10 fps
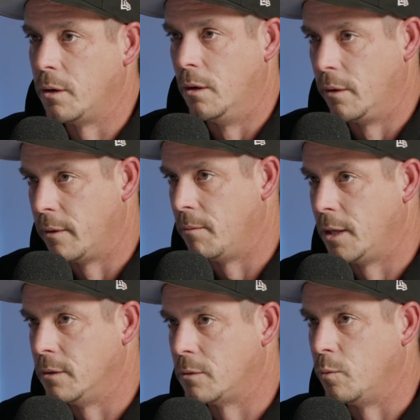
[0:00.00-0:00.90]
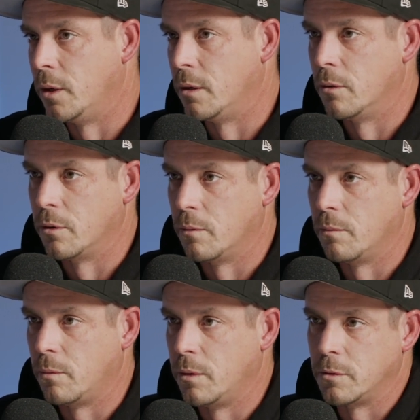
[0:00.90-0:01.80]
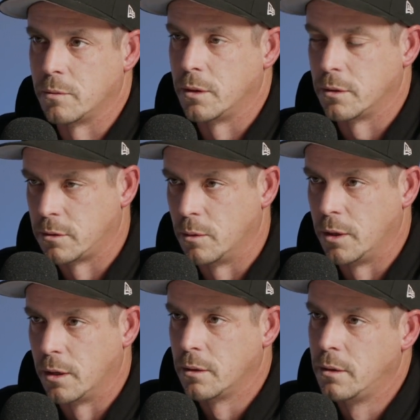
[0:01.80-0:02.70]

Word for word: not the men's winner or the women's yeah. winner. It's the winner.